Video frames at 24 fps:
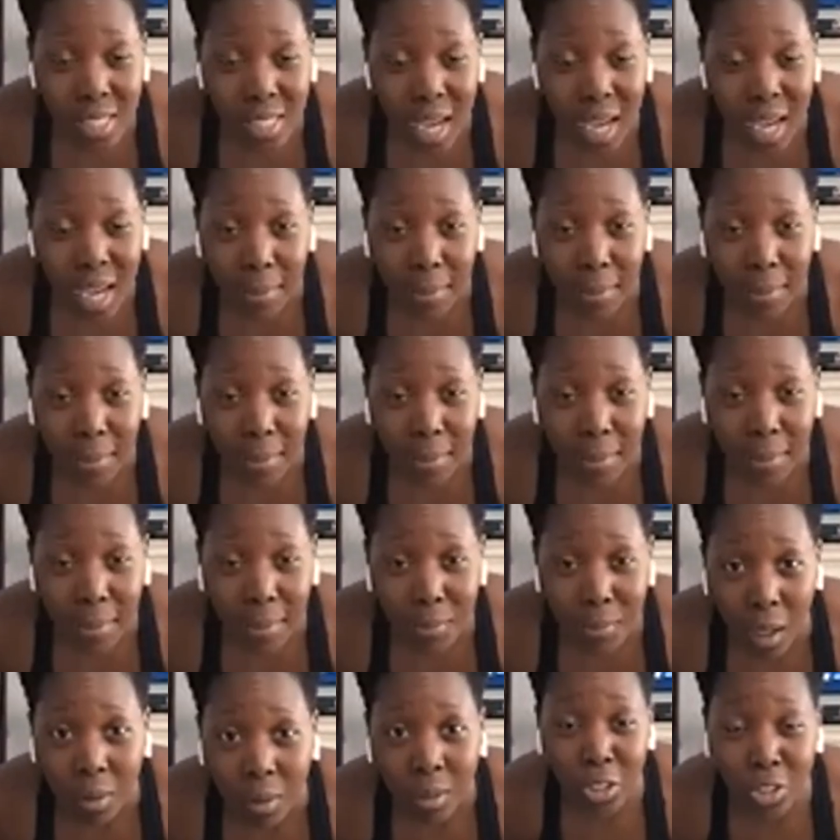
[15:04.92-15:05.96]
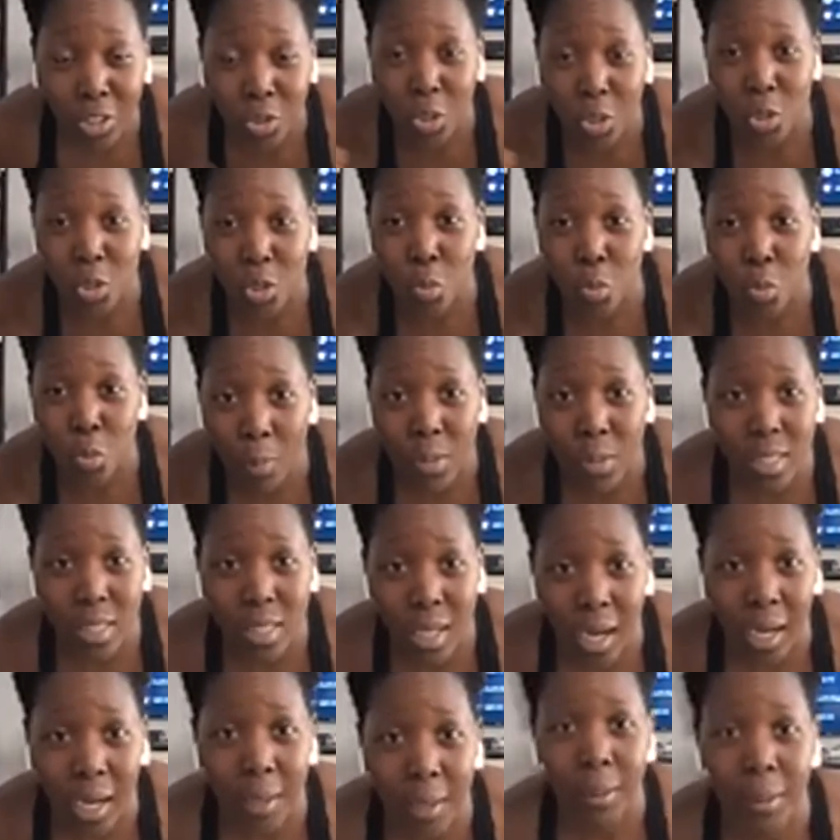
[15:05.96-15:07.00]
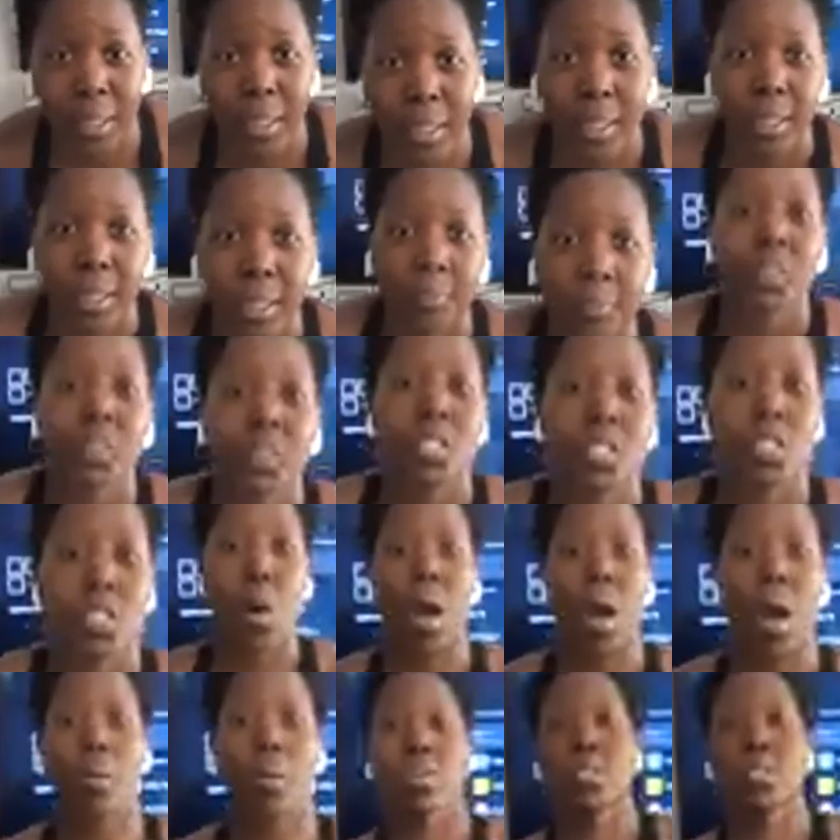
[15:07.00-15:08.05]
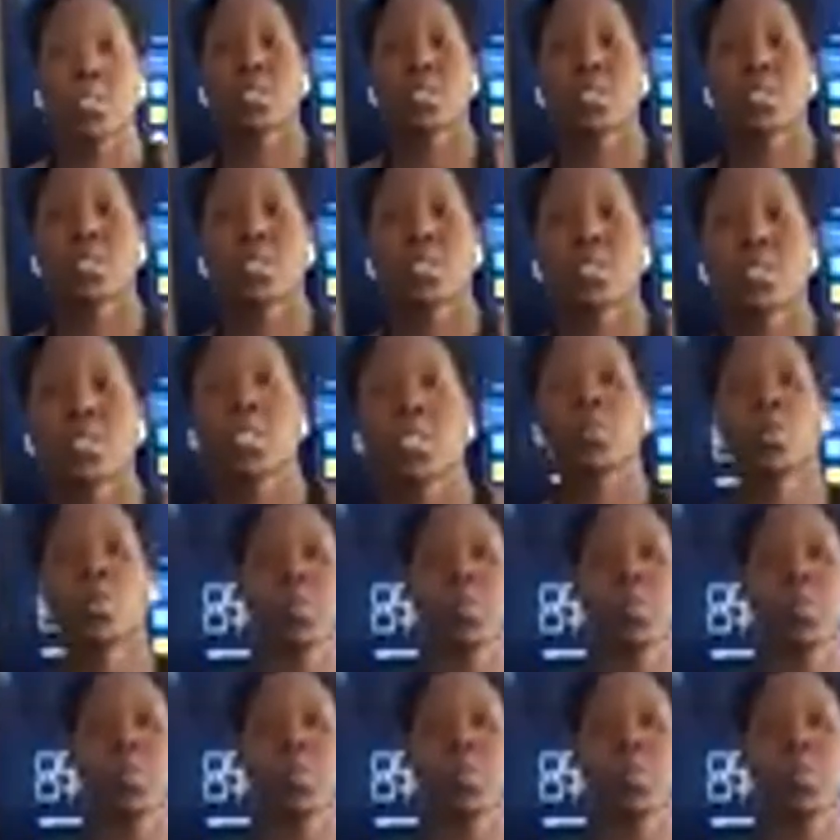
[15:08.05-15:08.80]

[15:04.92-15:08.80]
that we're warm, we're going to do it one more time though. We're going to do this one more time.